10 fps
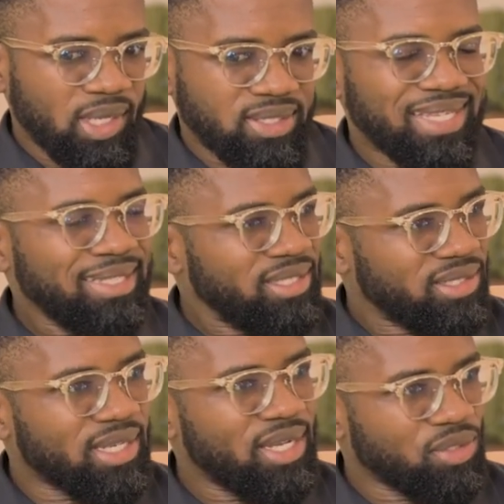setting
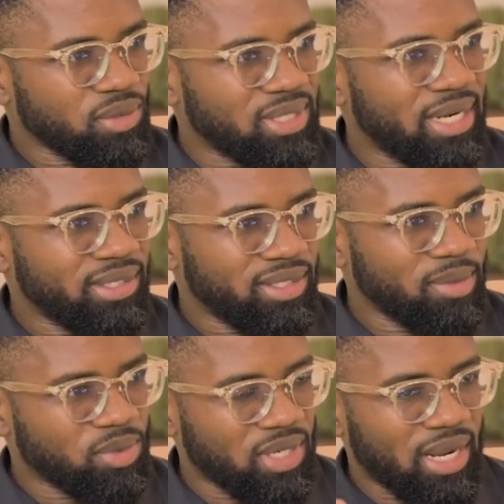schedules, setting
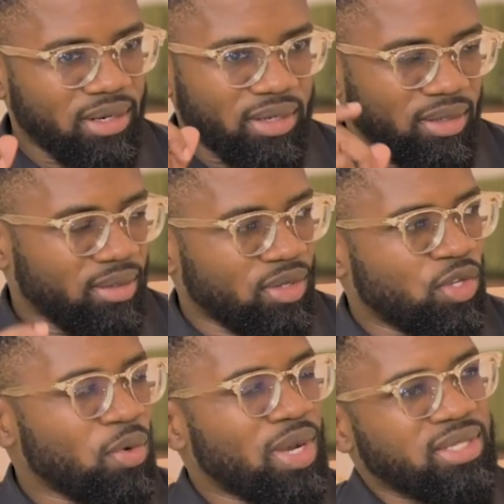time so that
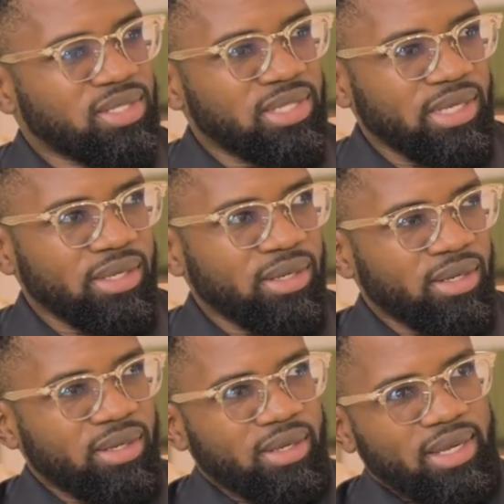you as
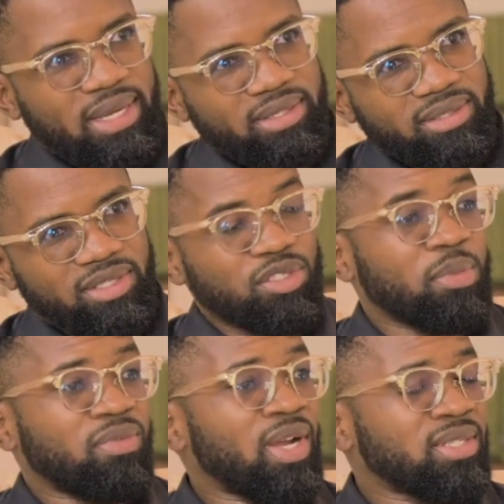the
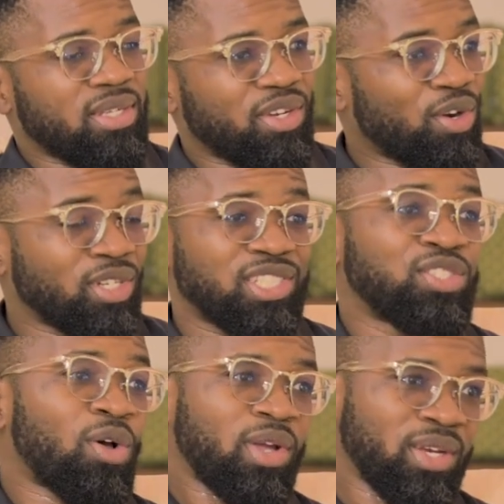supervisor, you're not just
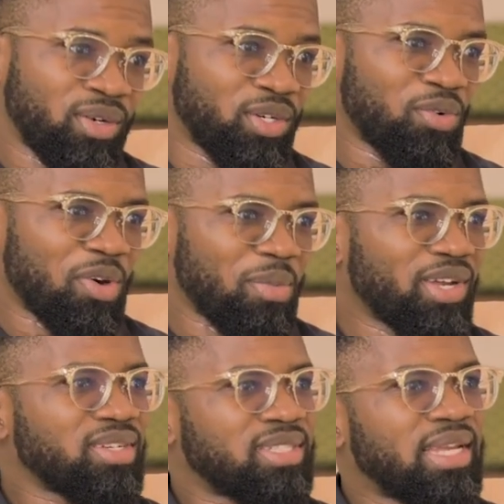knocking on the door,
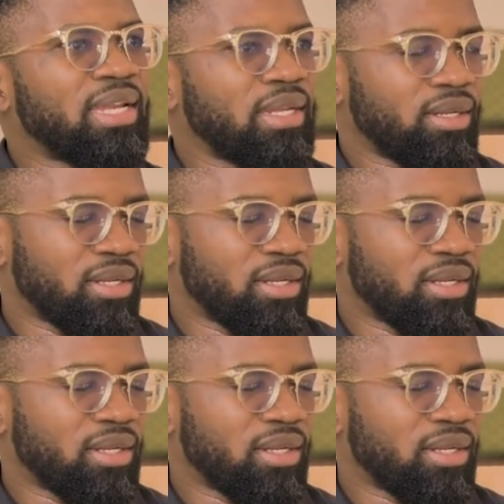but you're saying,